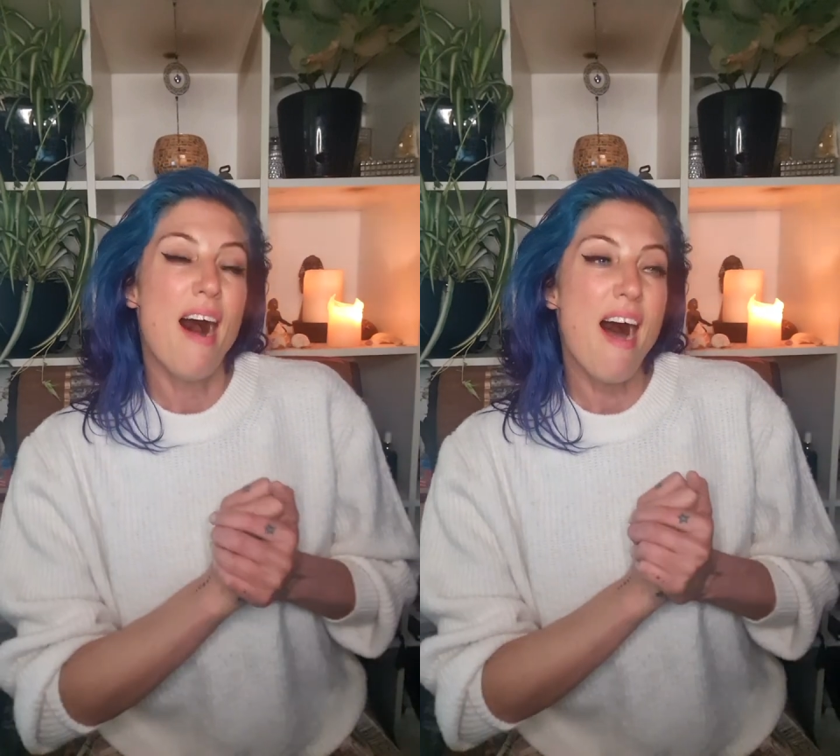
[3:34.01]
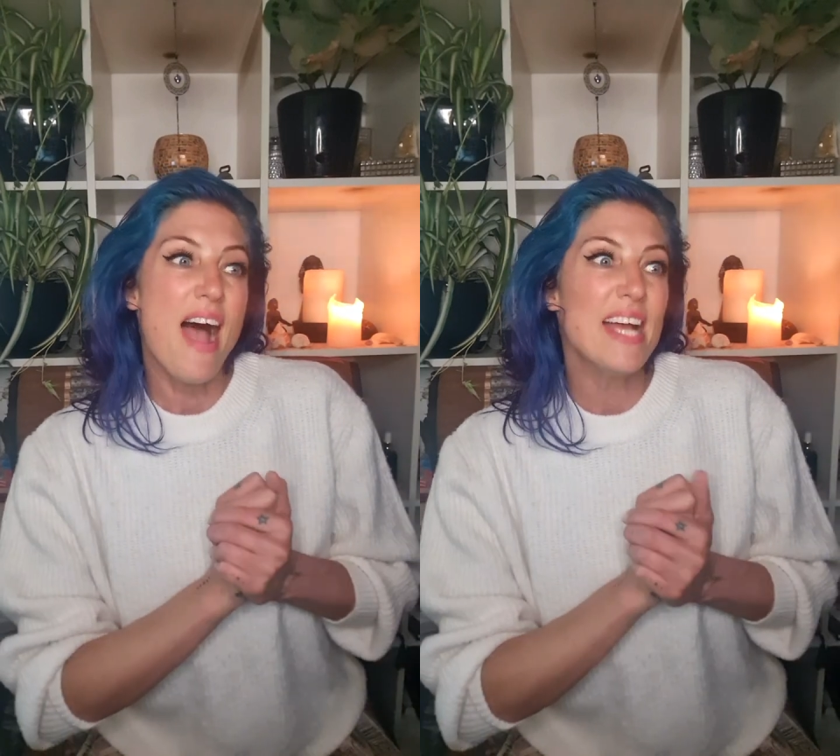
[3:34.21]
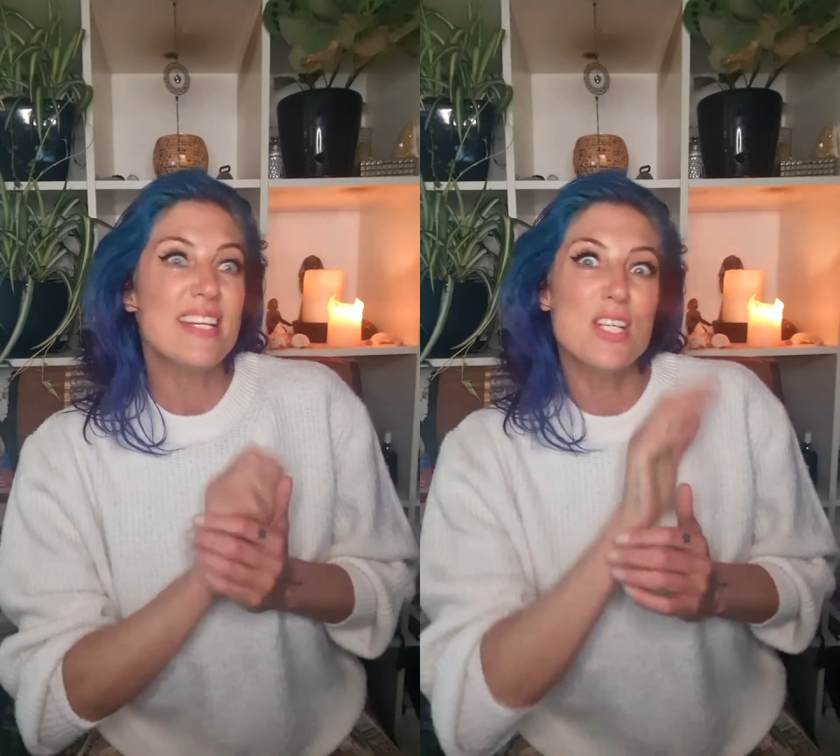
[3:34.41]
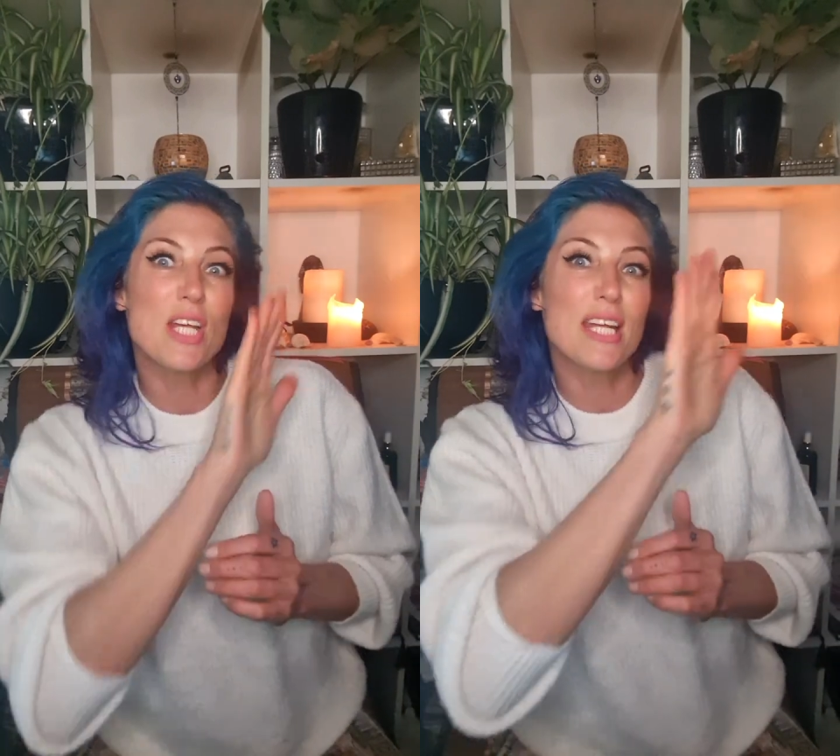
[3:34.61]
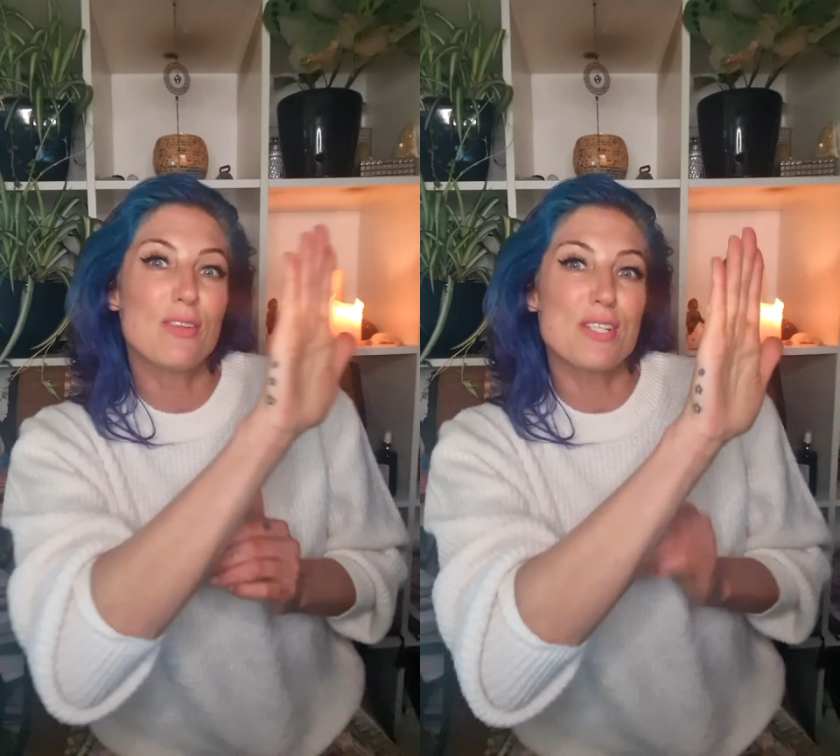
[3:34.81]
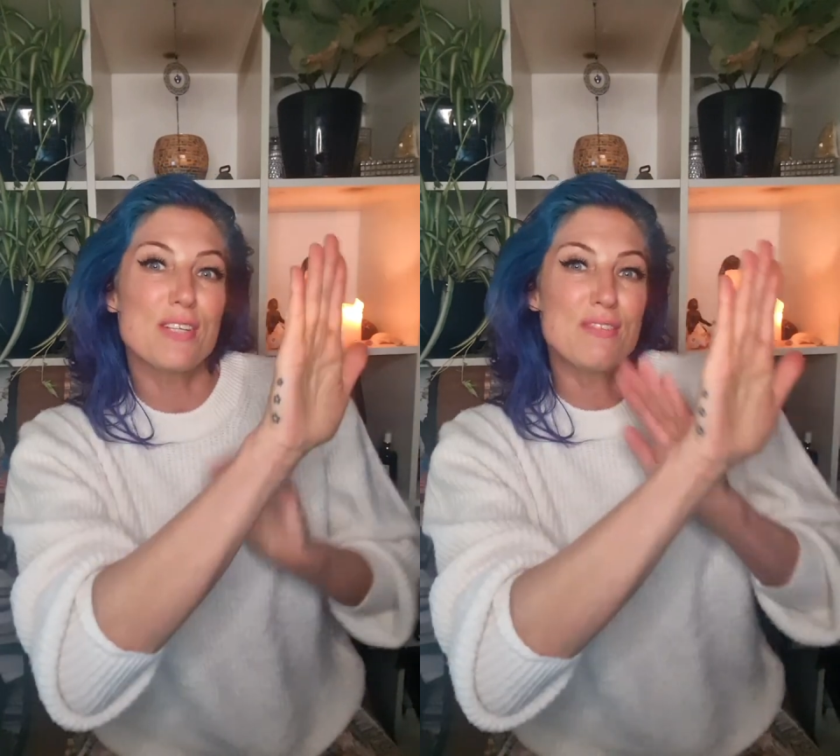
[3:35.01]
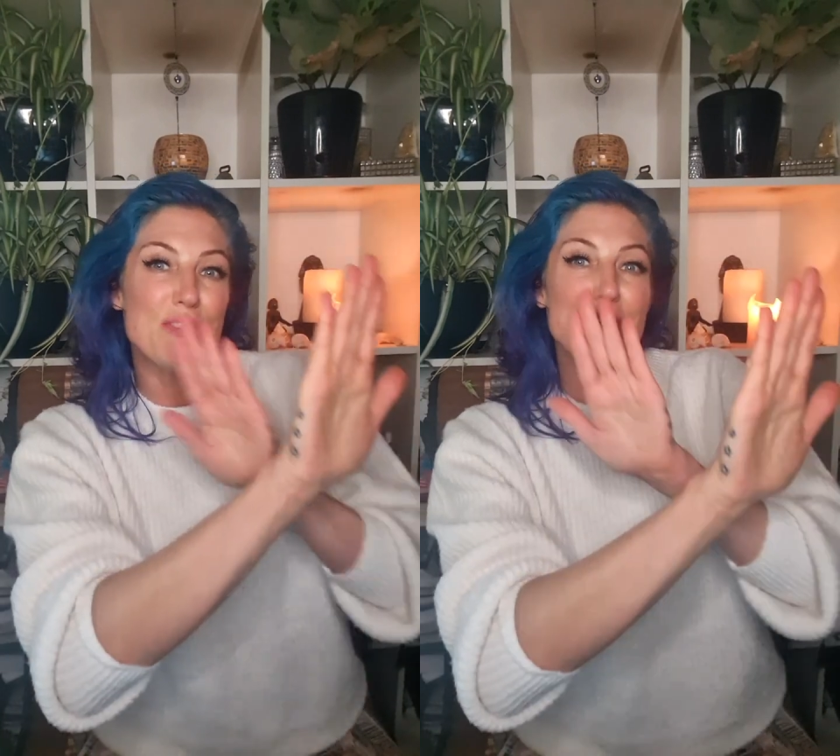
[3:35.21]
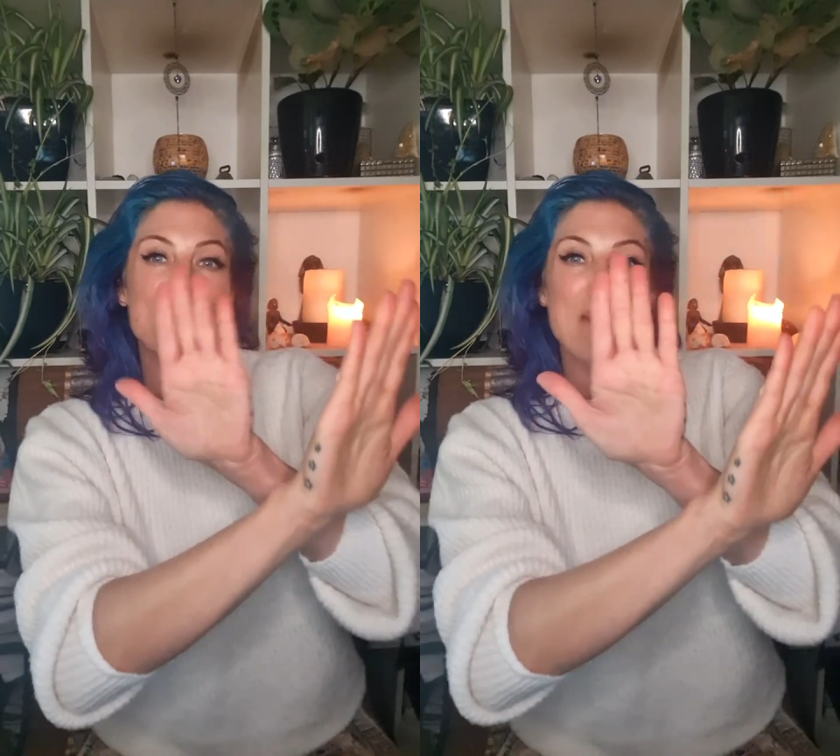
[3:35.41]
I initiated lots of
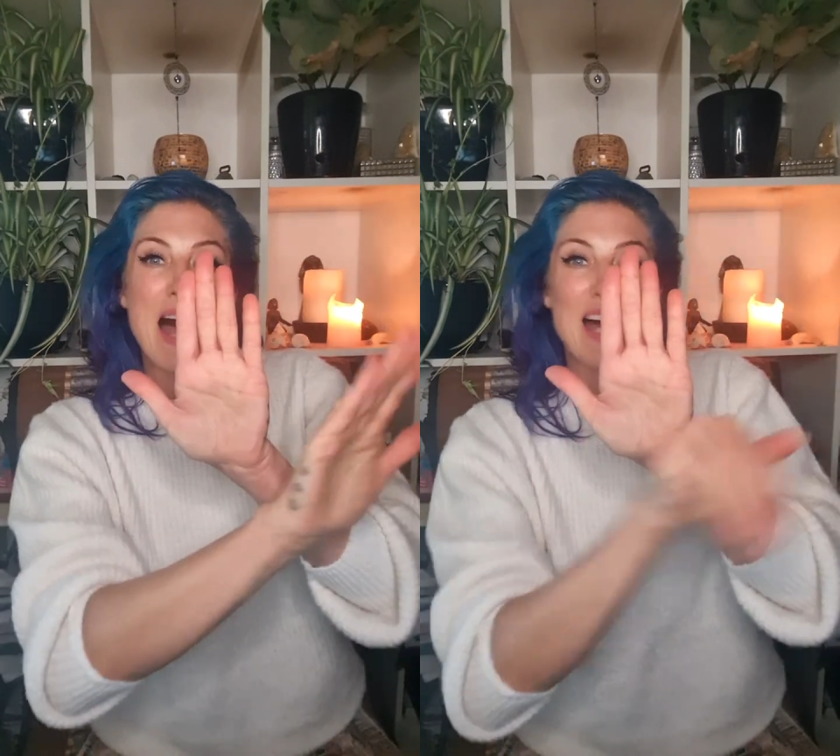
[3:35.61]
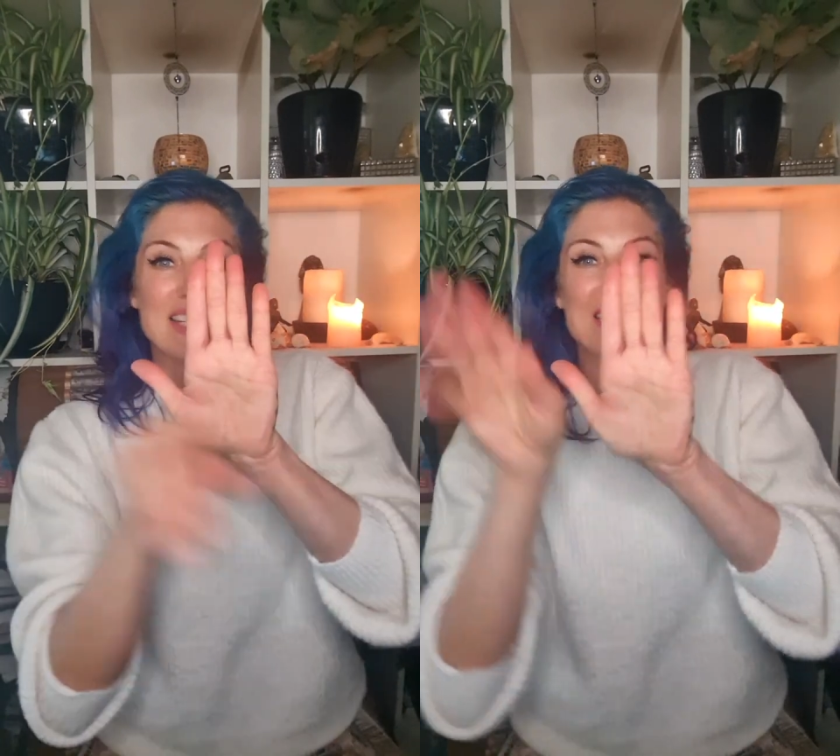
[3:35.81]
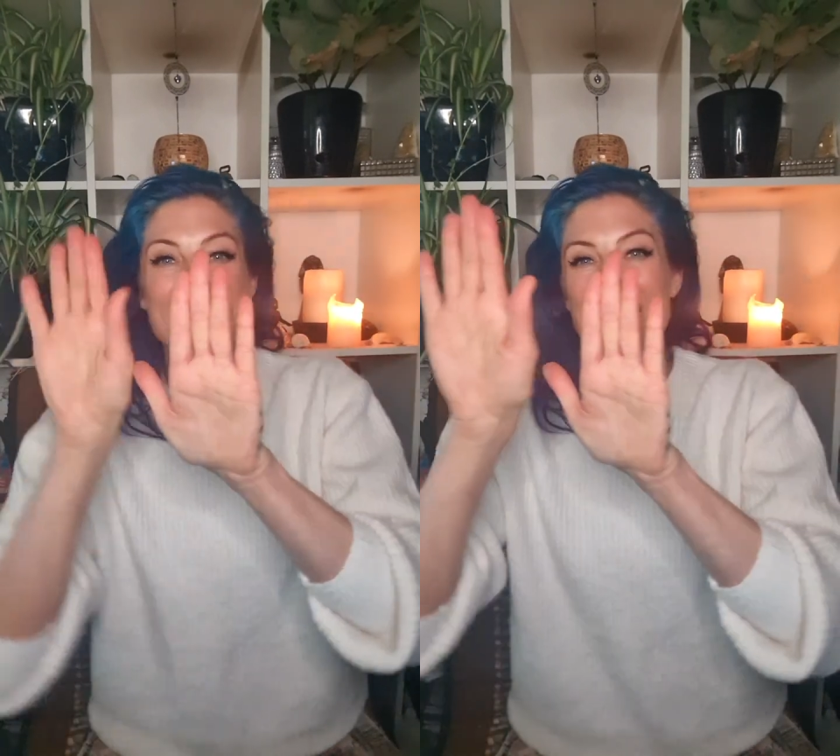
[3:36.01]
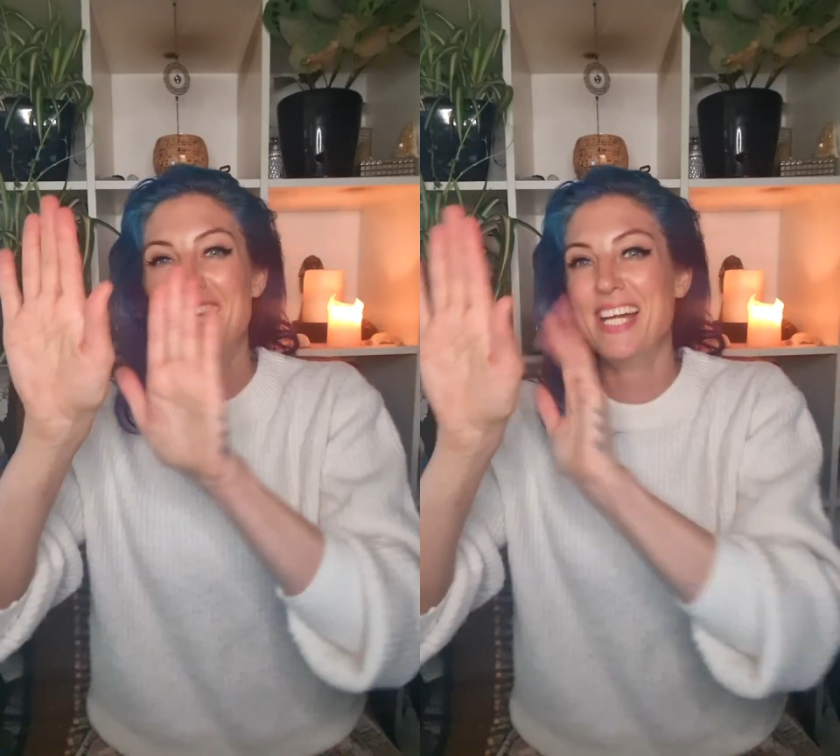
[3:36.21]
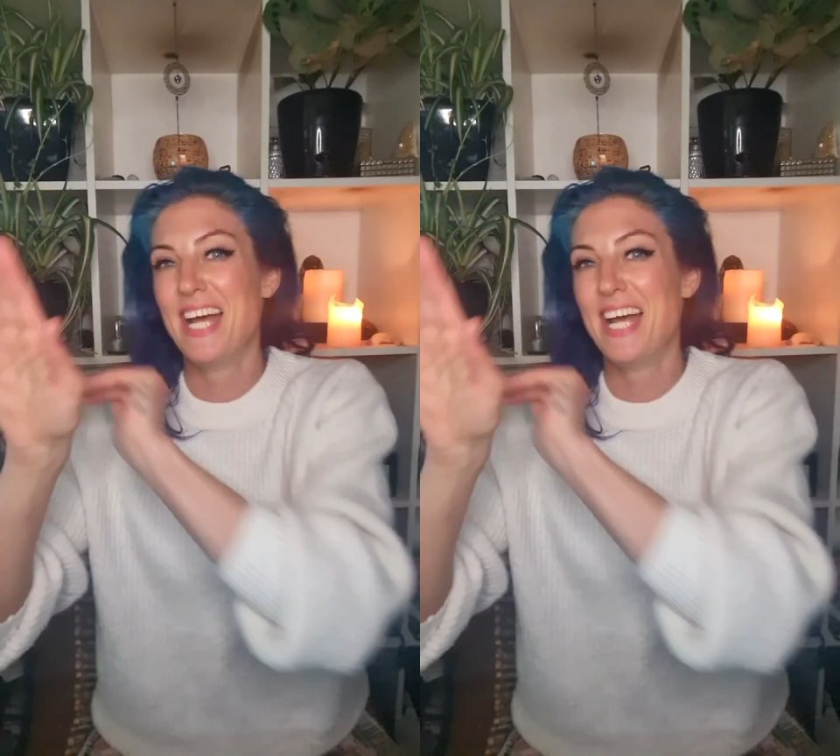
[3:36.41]
different masks